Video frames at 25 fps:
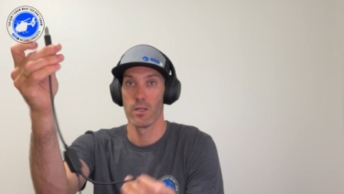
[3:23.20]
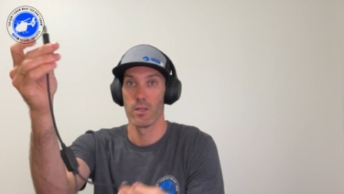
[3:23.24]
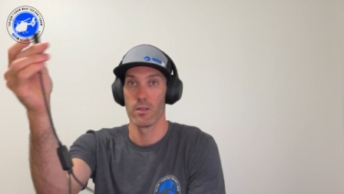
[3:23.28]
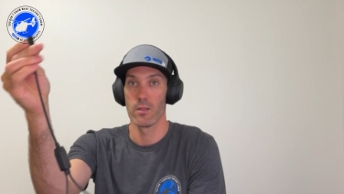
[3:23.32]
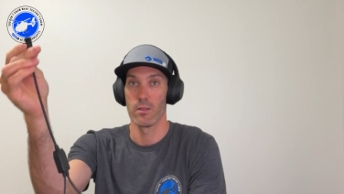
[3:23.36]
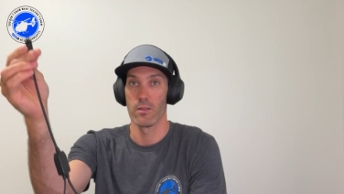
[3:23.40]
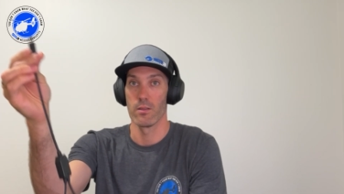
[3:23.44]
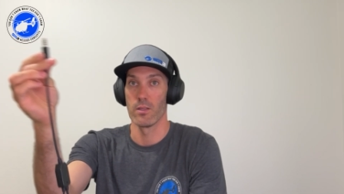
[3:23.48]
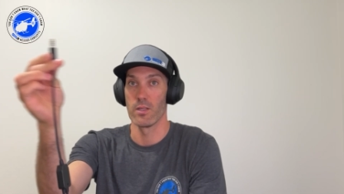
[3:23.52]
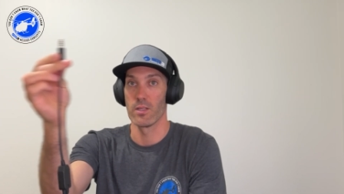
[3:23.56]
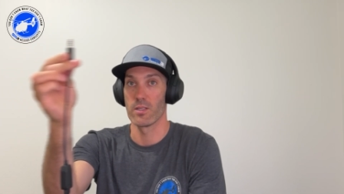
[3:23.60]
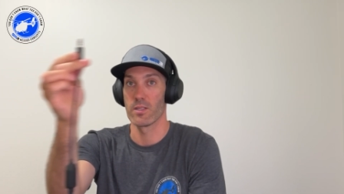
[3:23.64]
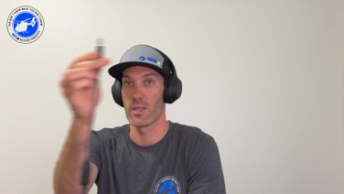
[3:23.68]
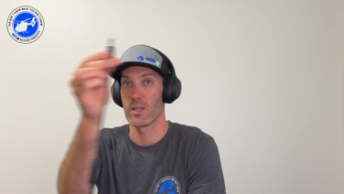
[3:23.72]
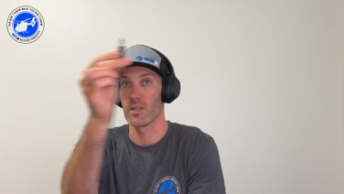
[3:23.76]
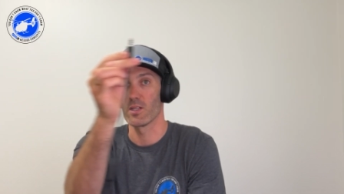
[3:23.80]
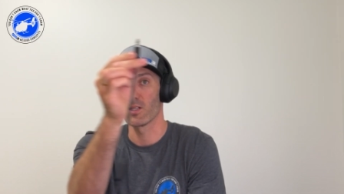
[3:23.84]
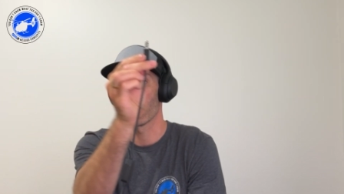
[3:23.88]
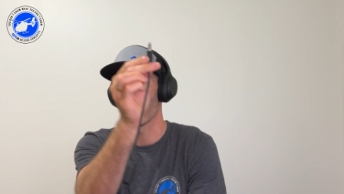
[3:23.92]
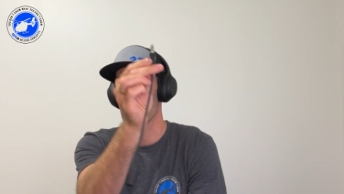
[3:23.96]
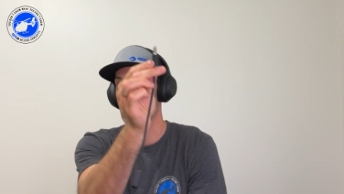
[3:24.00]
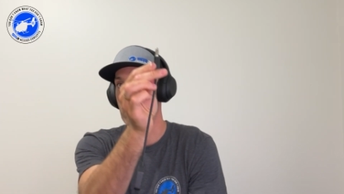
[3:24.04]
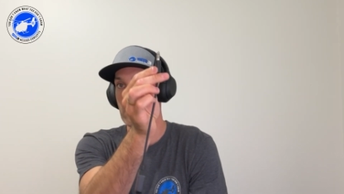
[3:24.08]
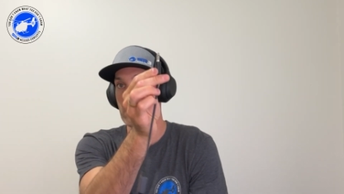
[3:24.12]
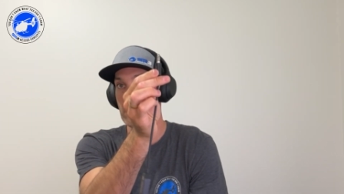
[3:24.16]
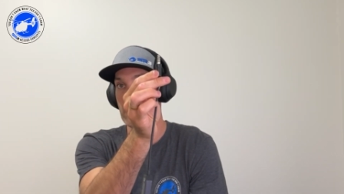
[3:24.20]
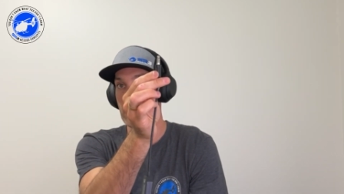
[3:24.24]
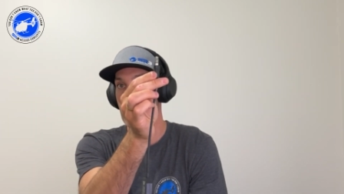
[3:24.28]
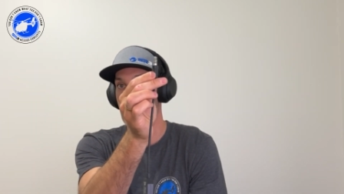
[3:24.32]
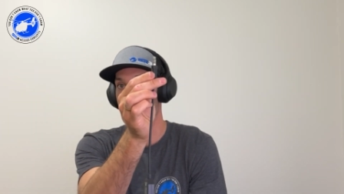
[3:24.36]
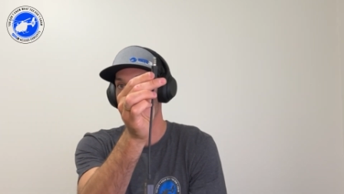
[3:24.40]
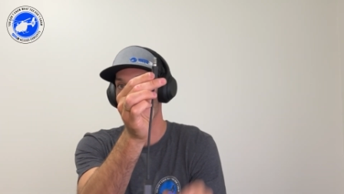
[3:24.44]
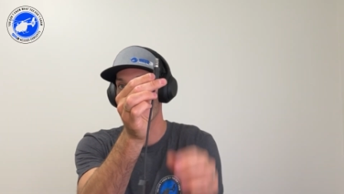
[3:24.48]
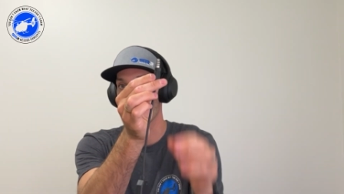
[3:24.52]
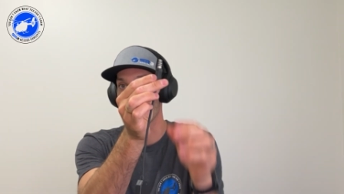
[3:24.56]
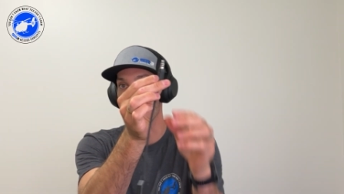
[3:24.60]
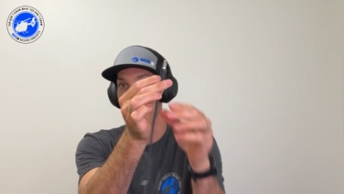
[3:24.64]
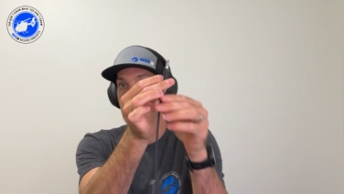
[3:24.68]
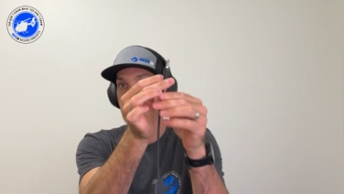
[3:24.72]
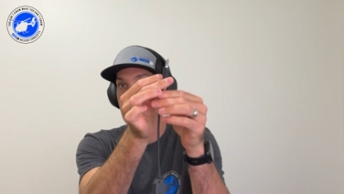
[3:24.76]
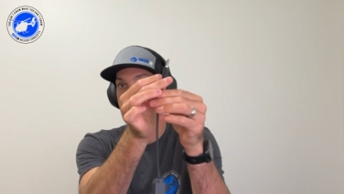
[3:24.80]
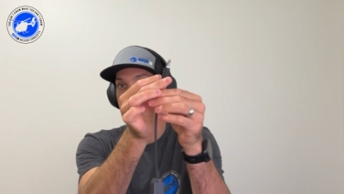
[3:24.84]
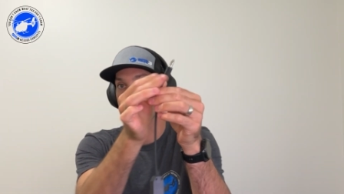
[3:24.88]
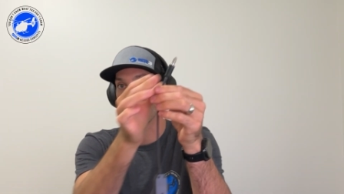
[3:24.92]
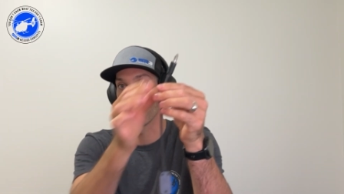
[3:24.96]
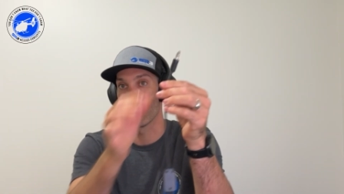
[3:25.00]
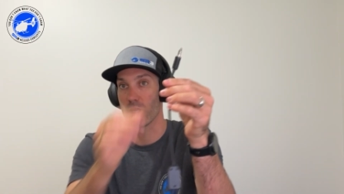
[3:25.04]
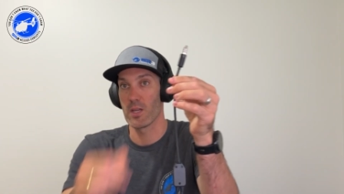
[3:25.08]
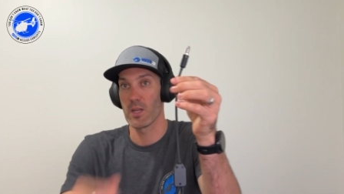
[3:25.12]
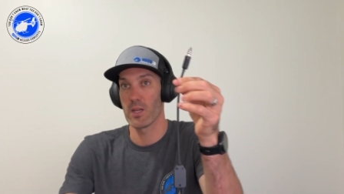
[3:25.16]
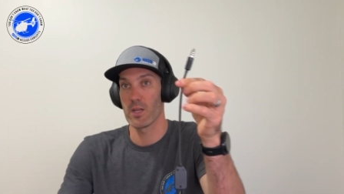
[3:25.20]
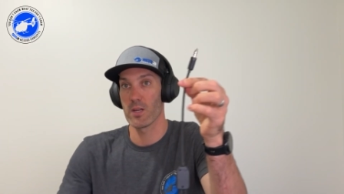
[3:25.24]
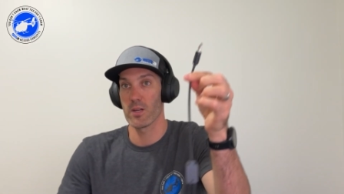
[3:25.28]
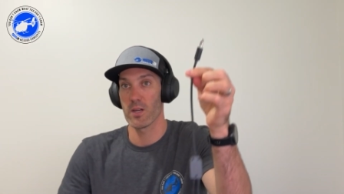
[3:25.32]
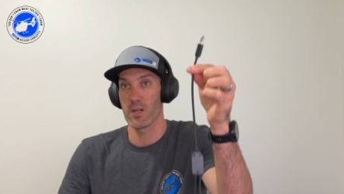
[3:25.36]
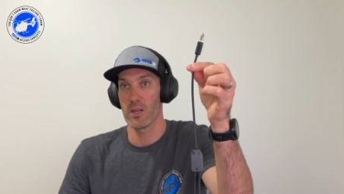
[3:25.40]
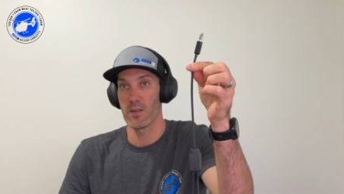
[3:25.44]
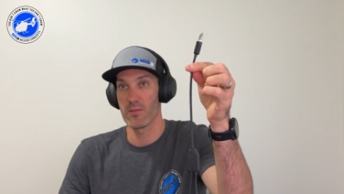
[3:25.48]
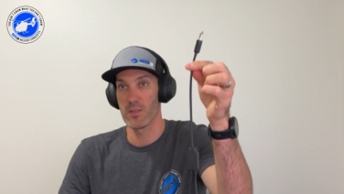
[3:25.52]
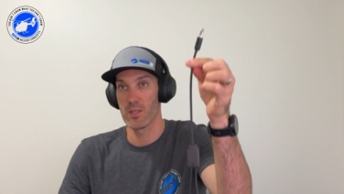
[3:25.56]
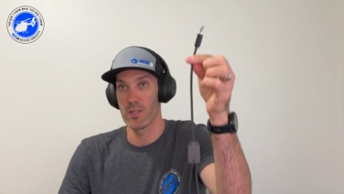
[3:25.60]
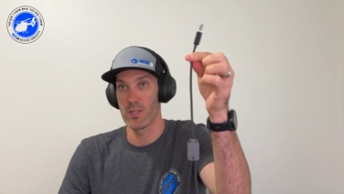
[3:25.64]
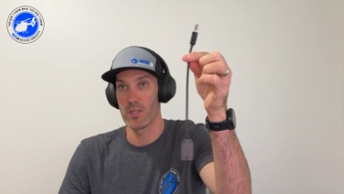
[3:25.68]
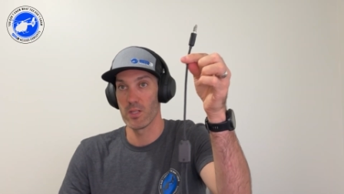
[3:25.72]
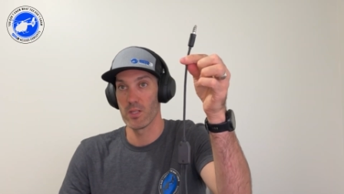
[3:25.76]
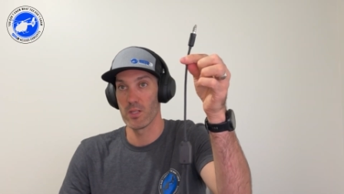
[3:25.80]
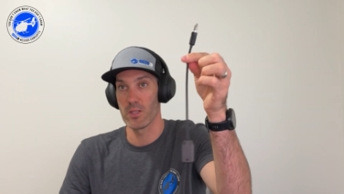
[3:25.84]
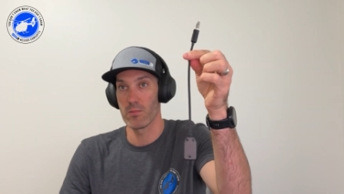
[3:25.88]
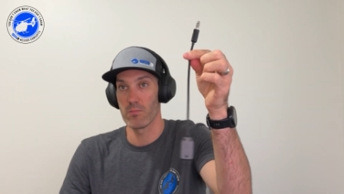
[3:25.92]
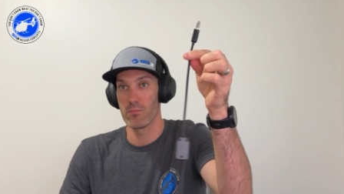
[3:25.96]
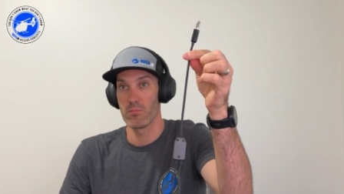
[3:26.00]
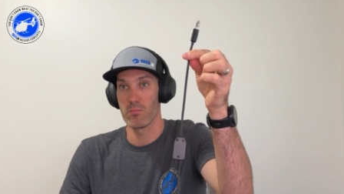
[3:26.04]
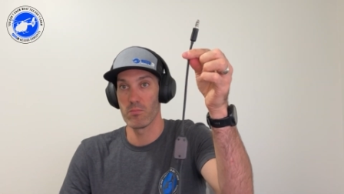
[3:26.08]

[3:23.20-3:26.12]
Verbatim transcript: This end technically actually goes into the aircraft, into your